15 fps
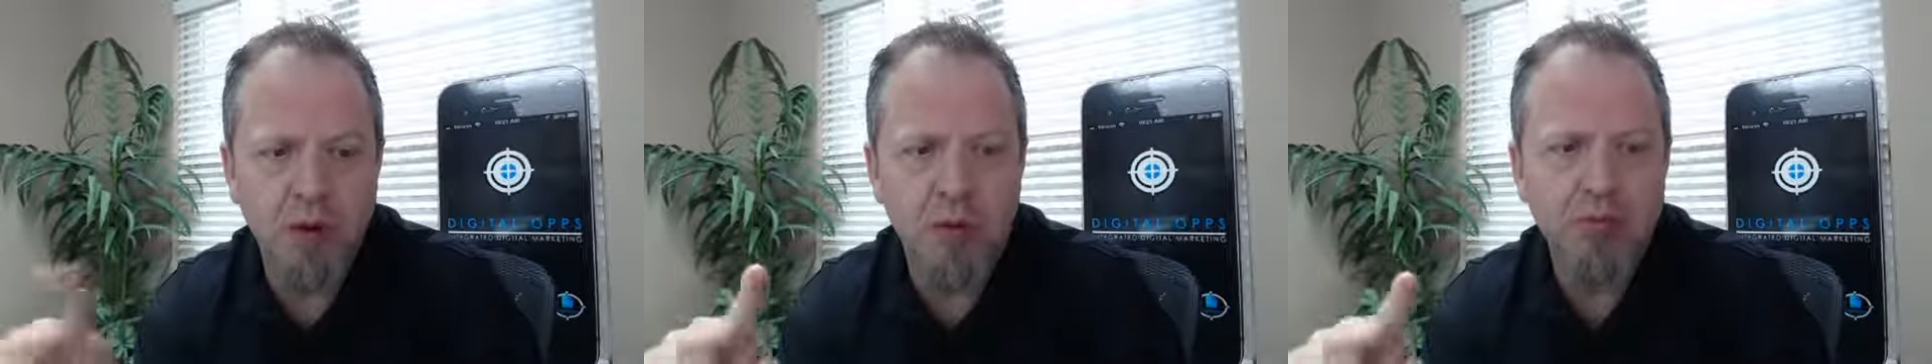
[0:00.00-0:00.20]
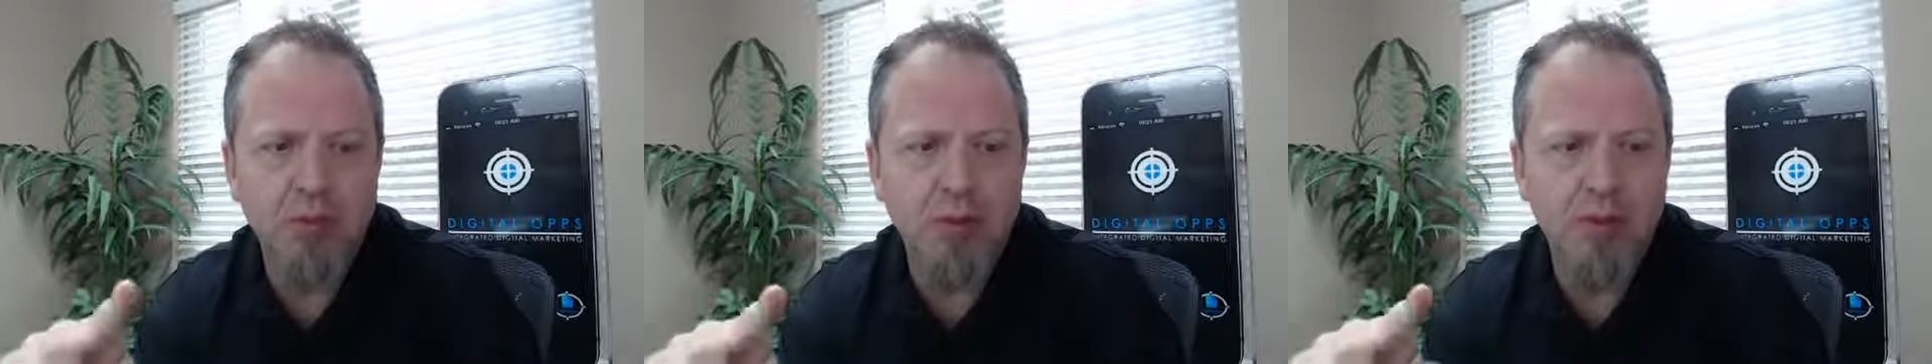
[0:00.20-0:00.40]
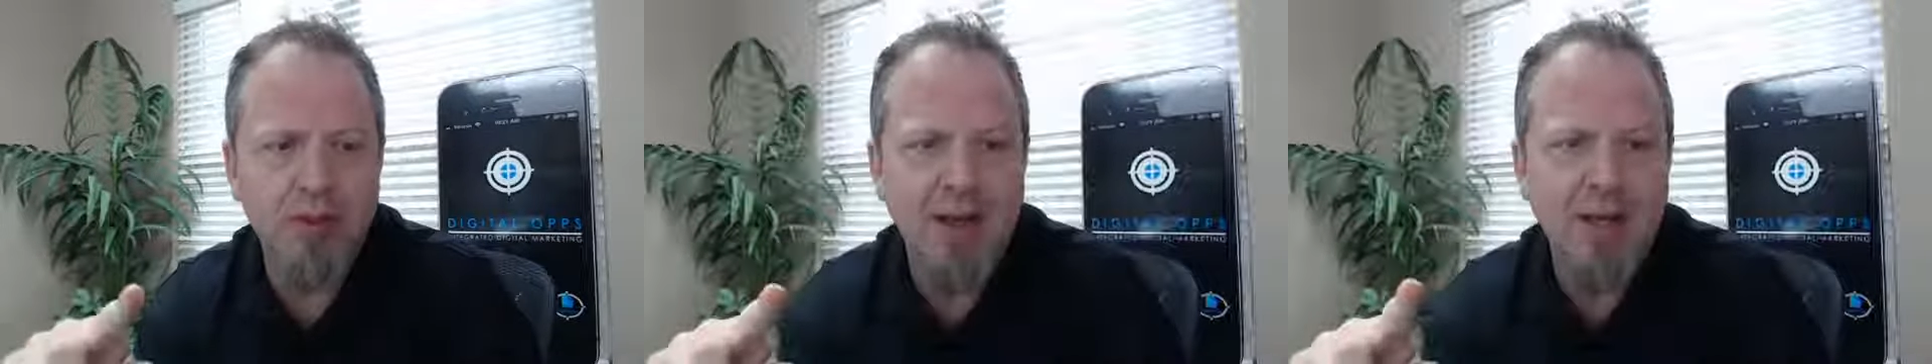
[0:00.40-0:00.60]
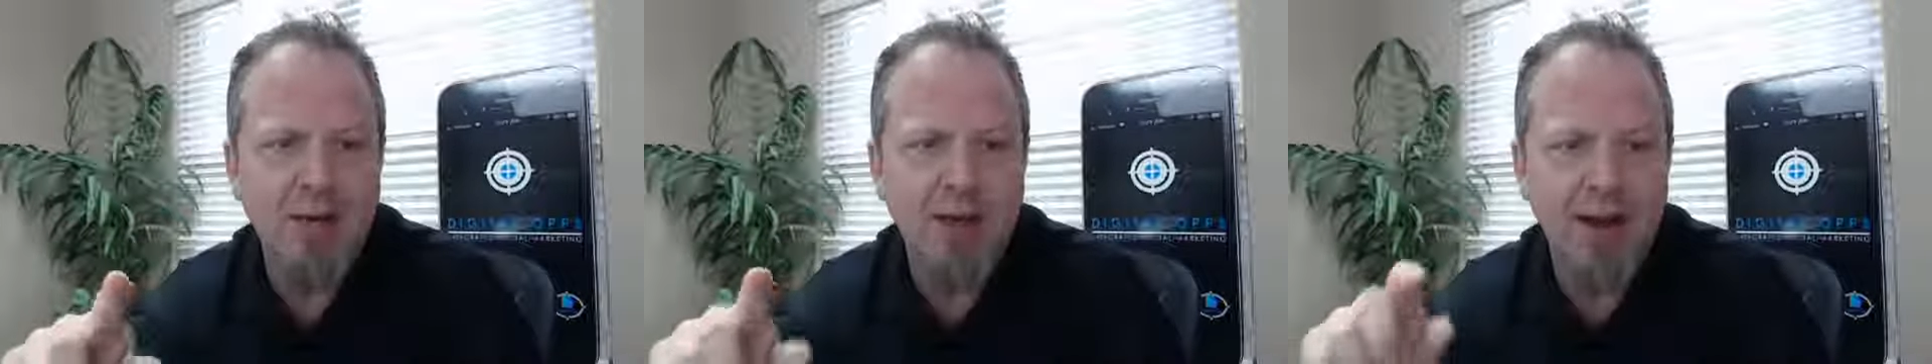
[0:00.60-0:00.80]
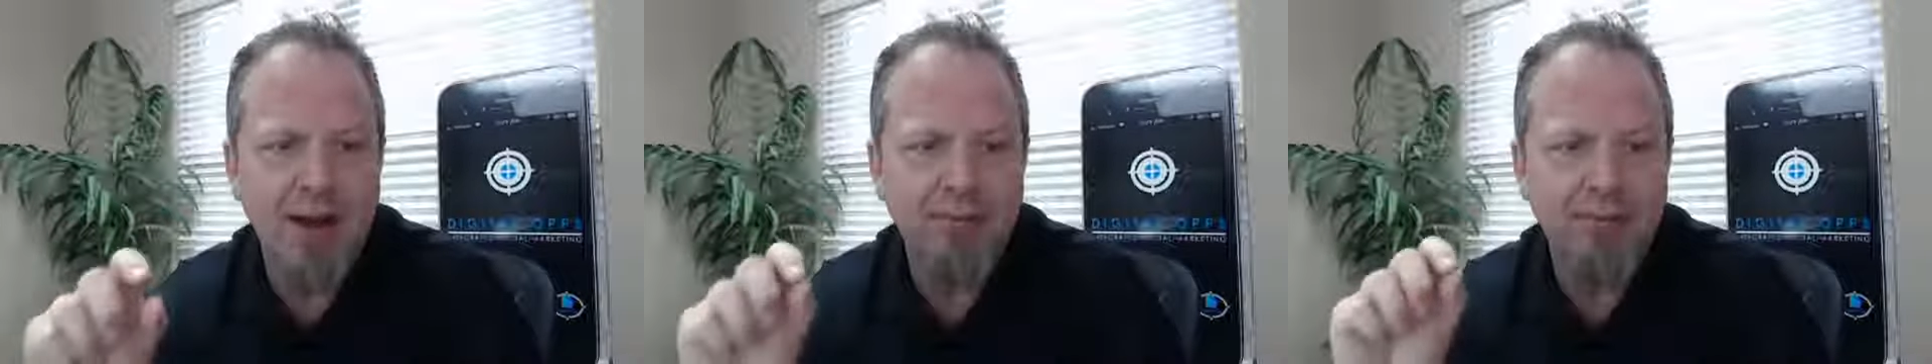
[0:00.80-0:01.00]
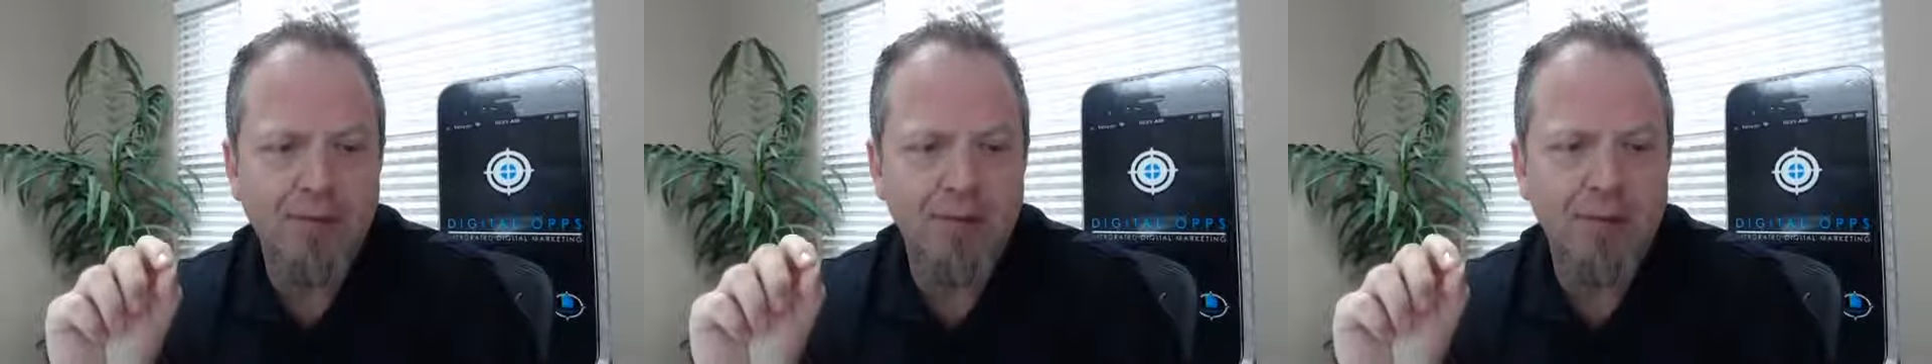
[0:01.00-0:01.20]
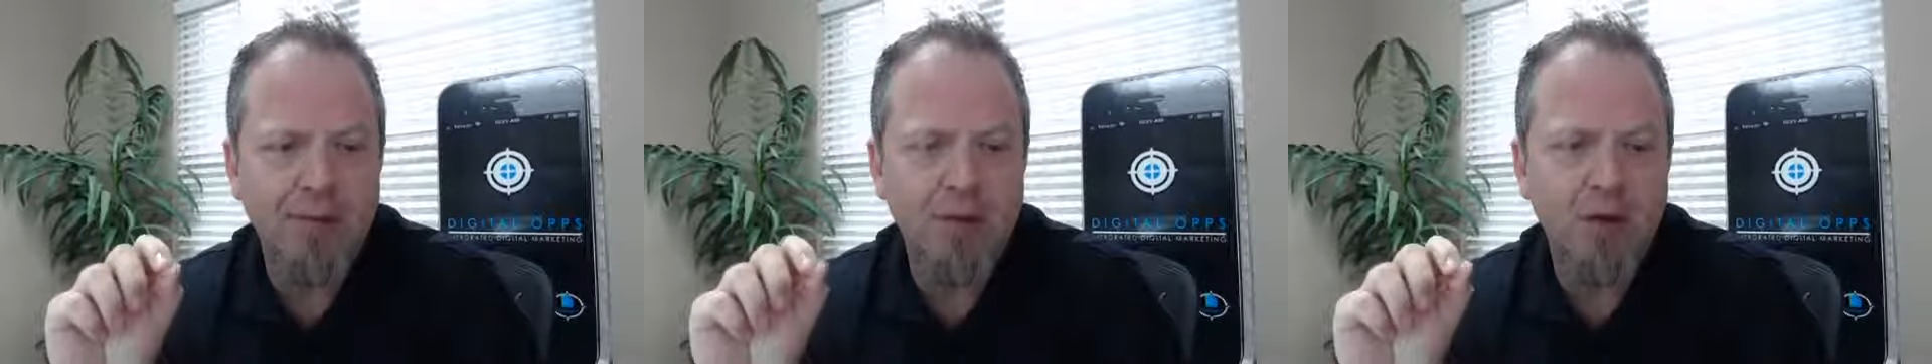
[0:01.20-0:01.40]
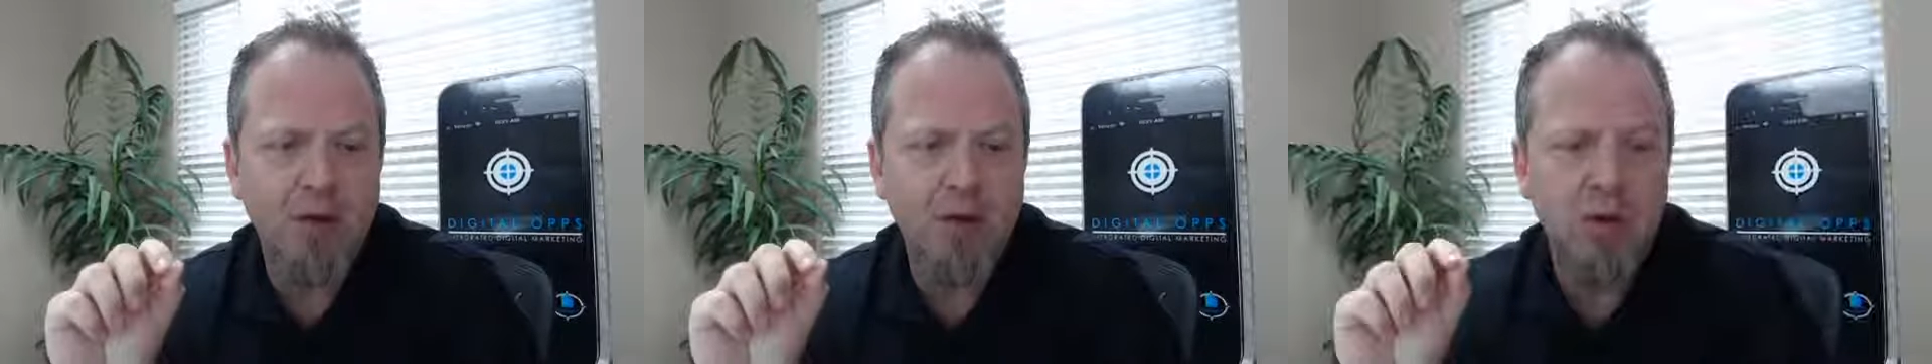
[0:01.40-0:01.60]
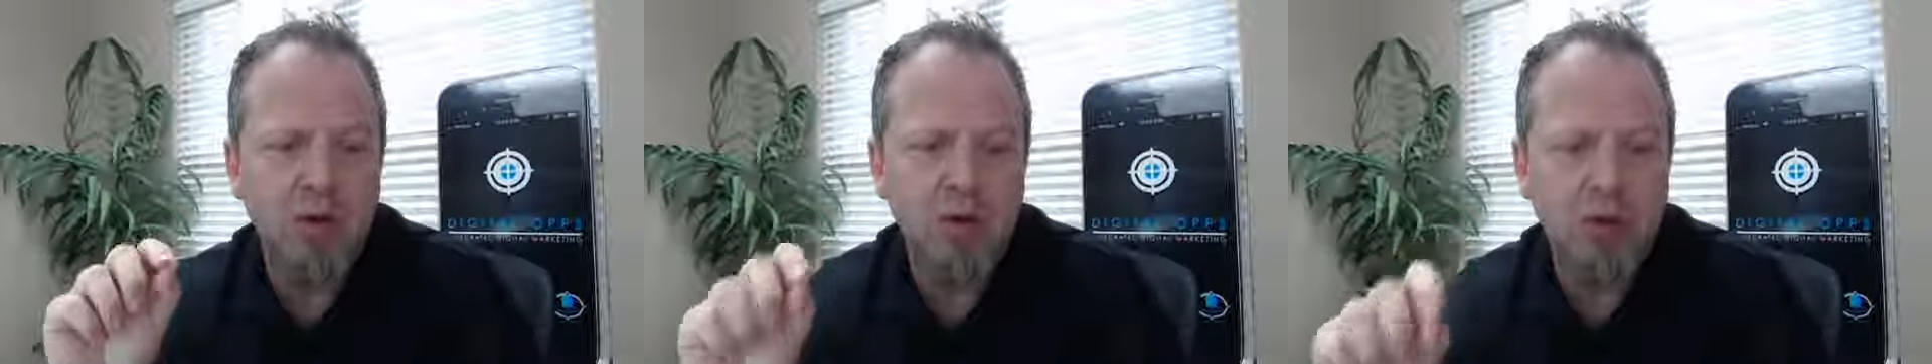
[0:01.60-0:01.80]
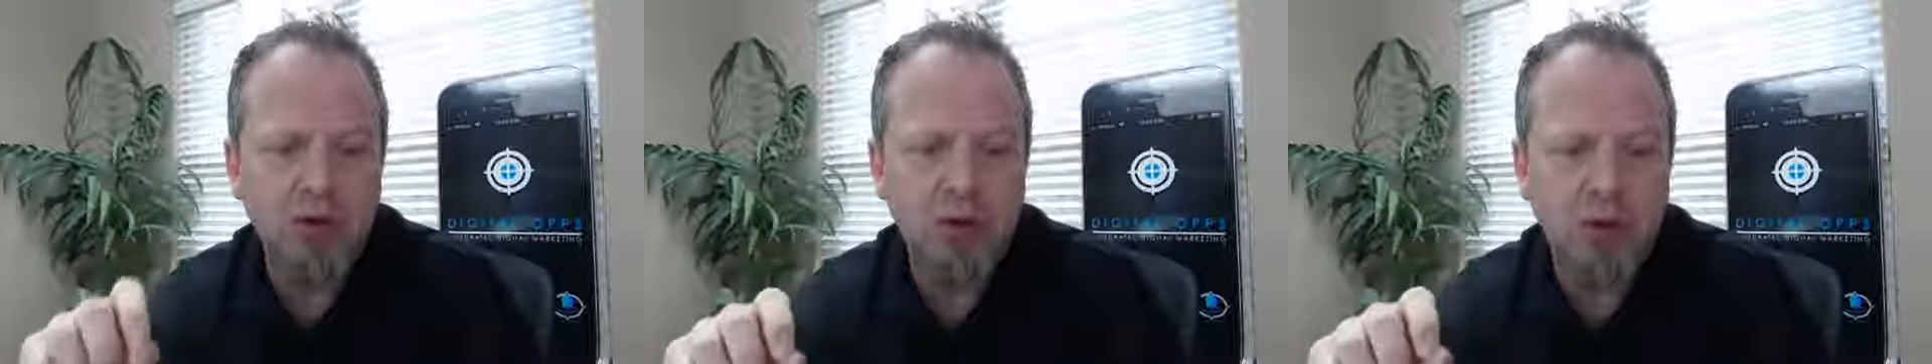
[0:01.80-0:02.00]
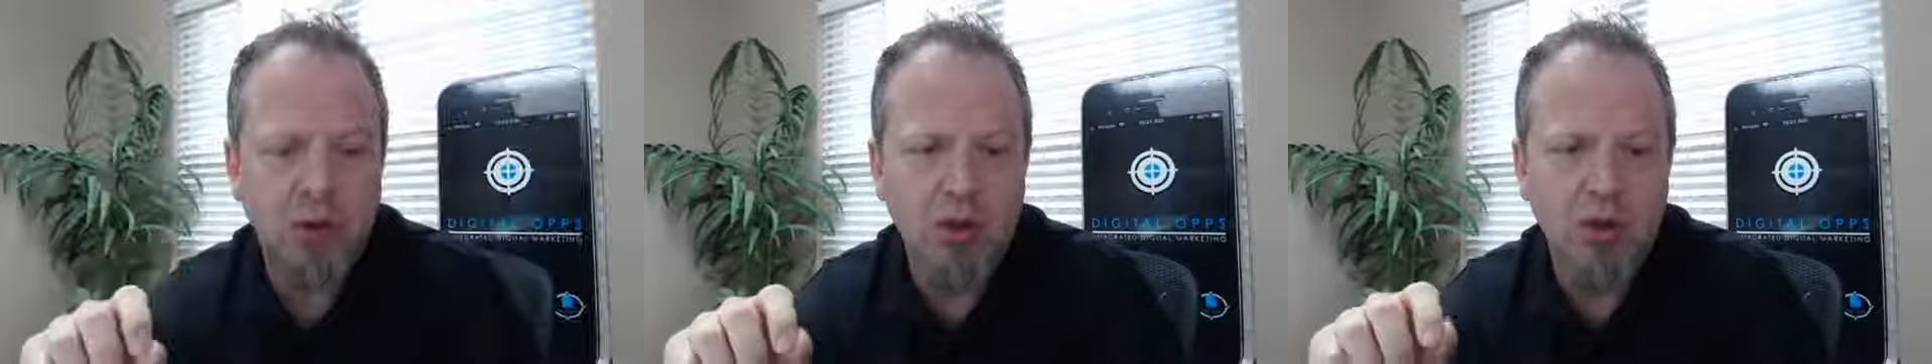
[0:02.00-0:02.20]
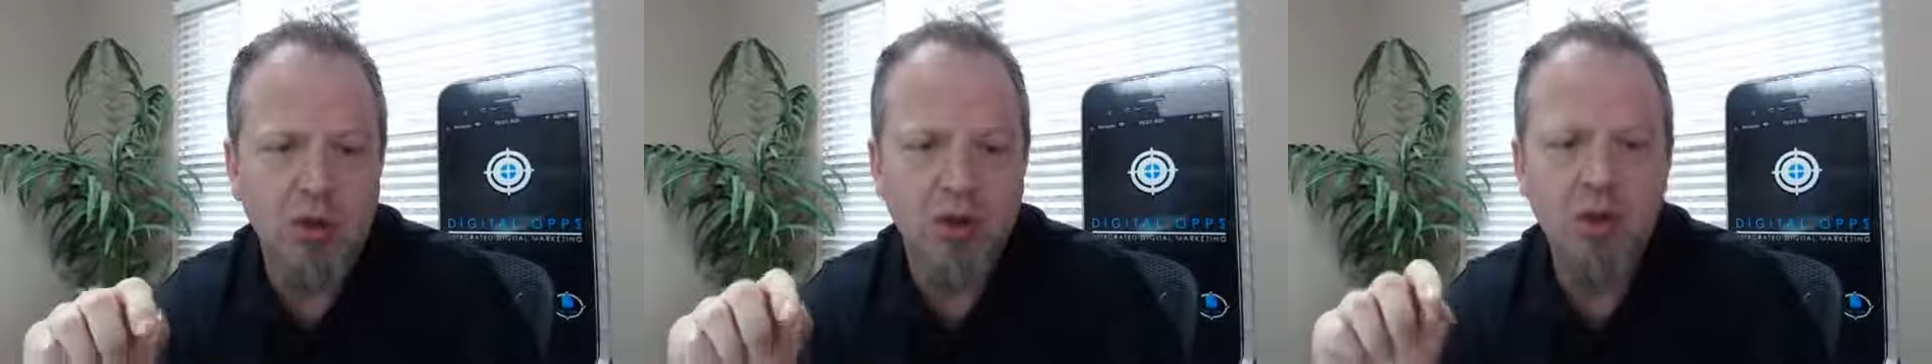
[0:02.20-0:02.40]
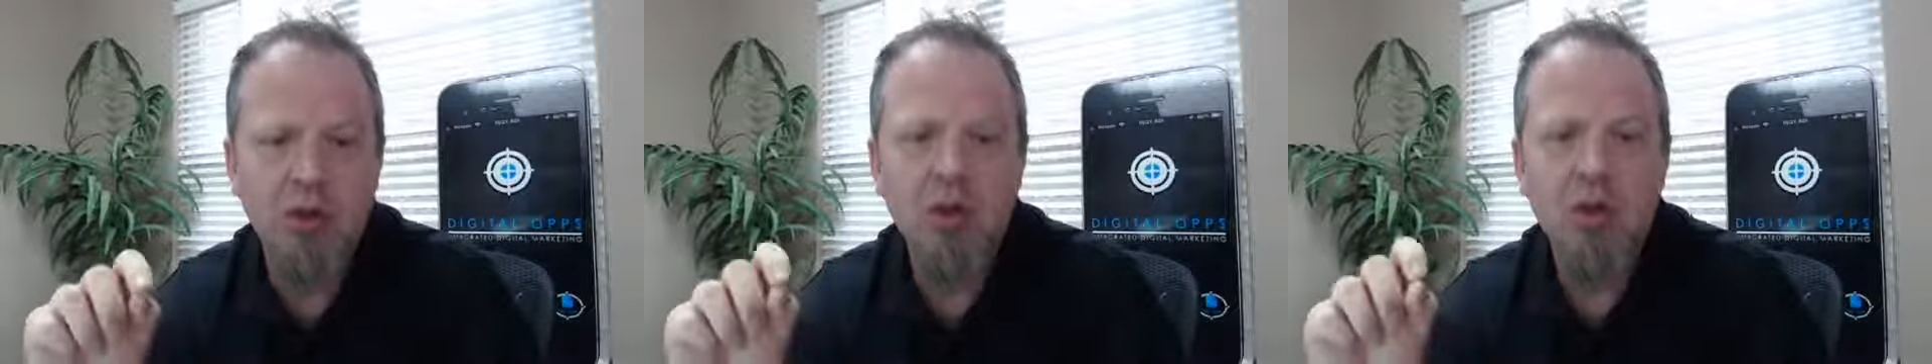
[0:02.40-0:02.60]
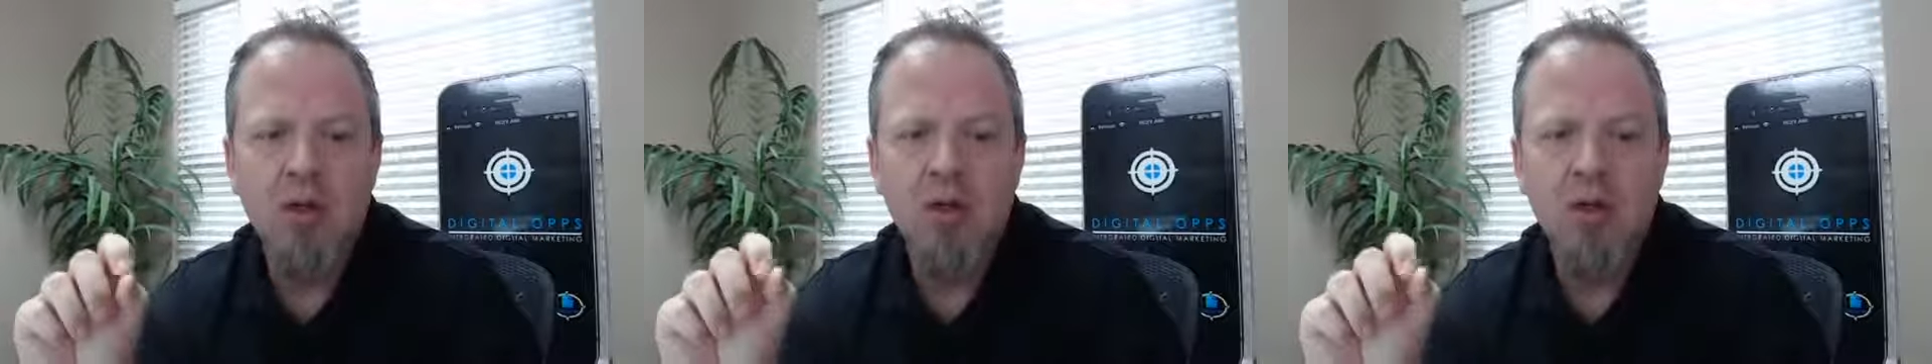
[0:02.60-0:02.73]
upload that graphic or the chart